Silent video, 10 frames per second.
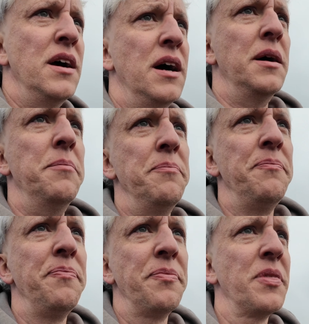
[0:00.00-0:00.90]

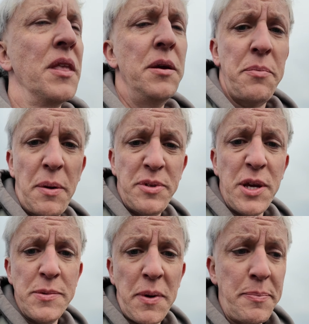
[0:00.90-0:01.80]
But I'm
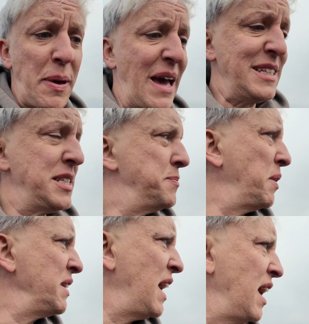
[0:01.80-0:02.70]
doing my best.
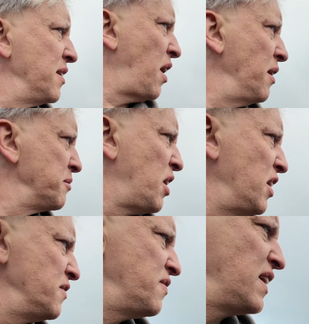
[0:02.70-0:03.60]
But yeah, I'm
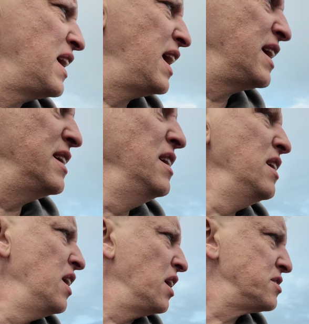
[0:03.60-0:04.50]
kind of thinking
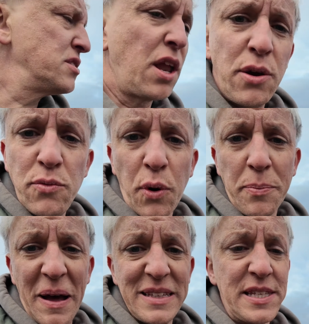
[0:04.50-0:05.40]
a slow walk
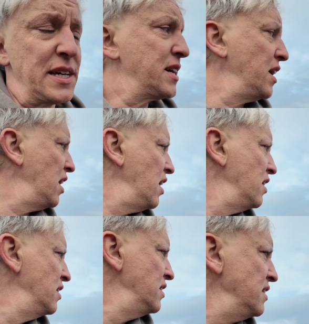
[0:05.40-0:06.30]
back to the car,
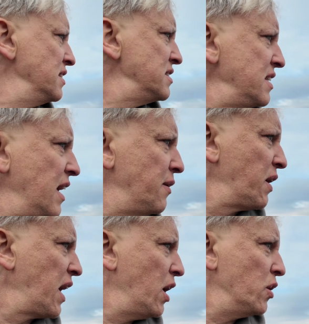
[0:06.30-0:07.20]
see how I
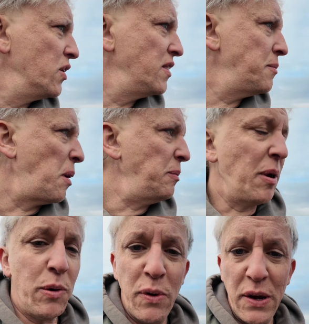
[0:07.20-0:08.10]
get on, and then maybe
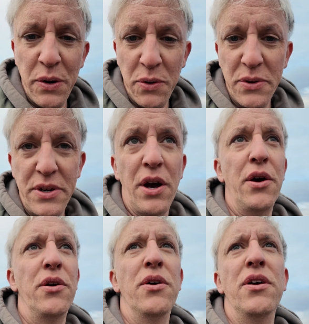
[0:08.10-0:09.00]
I will
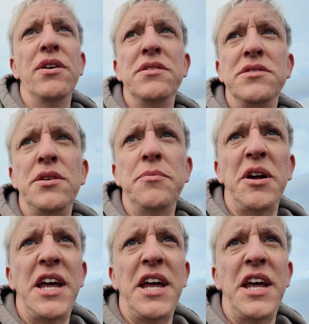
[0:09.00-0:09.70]
go to my